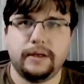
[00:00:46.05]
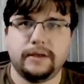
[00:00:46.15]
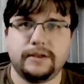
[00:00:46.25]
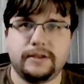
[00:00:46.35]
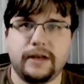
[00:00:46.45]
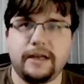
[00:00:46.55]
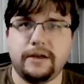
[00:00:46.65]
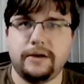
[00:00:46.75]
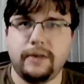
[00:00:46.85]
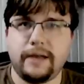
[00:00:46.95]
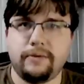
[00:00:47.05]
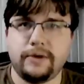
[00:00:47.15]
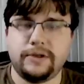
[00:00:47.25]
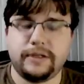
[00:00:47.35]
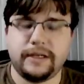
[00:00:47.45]
studying a new
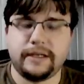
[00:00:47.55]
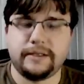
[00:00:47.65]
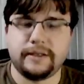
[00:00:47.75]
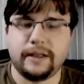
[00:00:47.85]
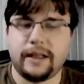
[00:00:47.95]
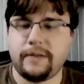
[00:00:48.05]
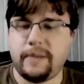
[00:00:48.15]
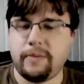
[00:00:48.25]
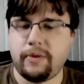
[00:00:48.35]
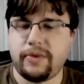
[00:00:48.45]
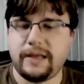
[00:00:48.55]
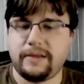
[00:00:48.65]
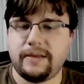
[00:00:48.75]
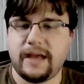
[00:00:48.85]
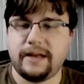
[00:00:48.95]
language is a lot of people
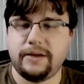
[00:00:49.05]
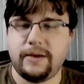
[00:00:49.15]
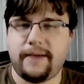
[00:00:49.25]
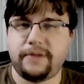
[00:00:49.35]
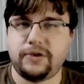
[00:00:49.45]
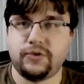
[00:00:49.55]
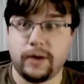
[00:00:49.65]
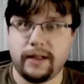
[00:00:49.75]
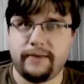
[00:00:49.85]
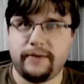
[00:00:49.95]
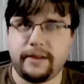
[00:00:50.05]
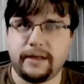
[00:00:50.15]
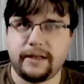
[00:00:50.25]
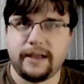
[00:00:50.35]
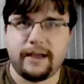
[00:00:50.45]
think that you have to drill
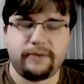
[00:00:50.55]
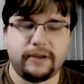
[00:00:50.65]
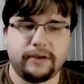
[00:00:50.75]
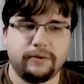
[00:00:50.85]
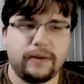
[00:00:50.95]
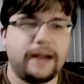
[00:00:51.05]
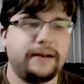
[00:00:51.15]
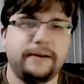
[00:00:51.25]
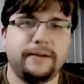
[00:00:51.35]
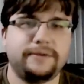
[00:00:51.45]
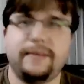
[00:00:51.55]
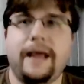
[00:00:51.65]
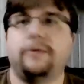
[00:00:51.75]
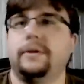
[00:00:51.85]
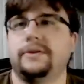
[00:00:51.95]
everything, that you have to write
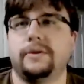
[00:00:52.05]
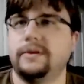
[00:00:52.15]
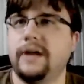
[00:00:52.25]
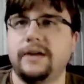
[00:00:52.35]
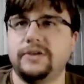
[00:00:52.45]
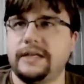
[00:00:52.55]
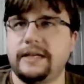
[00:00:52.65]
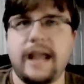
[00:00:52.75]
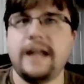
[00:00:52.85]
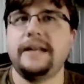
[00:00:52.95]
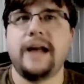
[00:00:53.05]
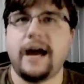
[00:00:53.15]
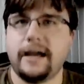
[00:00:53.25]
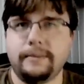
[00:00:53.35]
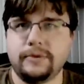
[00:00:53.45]
out a certain kanji 80
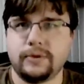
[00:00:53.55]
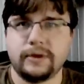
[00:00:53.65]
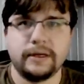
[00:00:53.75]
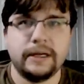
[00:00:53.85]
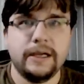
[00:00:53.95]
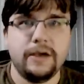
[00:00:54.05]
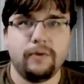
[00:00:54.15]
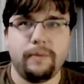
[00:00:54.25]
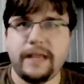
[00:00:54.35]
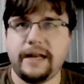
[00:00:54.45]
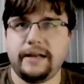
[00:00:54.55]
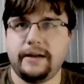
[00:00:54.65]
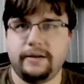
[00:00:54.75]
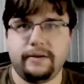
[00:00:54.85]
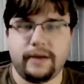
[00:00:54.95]
times or repeat it
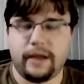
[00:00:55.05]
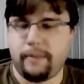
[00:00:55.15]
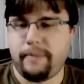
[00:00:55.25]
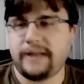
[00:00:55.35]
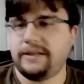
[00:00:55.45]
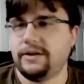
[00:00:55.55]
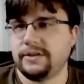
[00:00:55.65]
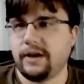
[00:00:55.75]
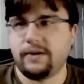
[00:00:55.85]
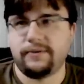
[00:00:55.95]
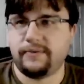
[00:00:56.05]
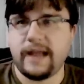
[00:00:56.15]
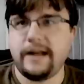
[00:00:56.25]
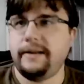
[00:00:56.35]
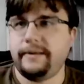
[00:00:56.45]
back to yourself
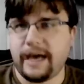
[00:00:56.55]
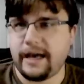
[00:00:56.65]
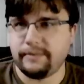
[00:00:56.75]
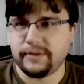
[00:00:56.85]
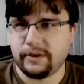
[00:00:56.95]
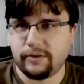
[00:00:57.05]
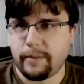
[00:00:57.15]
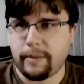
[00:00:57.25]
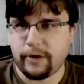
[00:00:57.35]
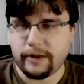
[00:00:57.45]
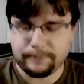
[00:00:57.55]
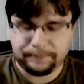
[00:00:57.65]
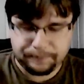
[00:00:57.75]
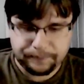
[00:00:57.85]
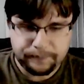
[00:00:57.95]
80 times to remember it.
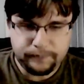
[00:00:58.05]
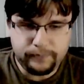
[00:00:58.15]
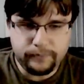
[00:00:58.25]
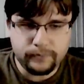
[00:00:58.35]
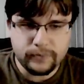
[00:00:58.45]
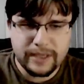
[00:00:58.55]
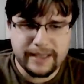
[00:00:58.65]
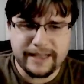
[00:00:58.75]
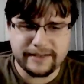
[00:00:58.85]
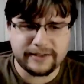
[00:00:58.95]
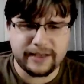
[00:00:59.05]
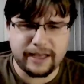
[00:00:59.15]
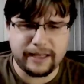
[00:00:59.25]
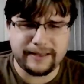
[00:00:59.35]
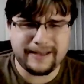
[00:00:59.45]
And that's,
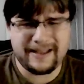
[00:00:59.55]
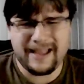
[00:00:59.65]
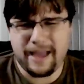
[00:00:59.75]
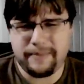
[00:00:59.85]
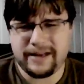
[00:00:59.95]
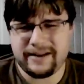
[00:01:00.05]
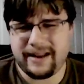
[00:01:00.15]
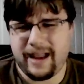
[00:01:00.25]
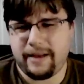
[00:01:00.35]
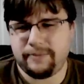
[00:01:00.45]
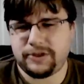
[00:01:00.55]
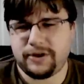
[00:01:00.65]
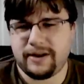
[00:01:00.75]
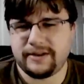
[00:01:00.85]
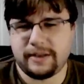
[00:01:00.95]
I'm
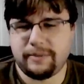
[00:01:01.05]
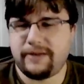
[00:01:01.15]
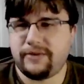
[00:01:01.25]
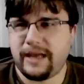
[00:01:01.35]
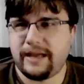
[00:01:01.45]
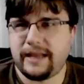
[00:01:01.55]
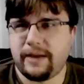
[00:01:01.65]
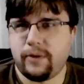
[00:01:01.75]
sure on some level that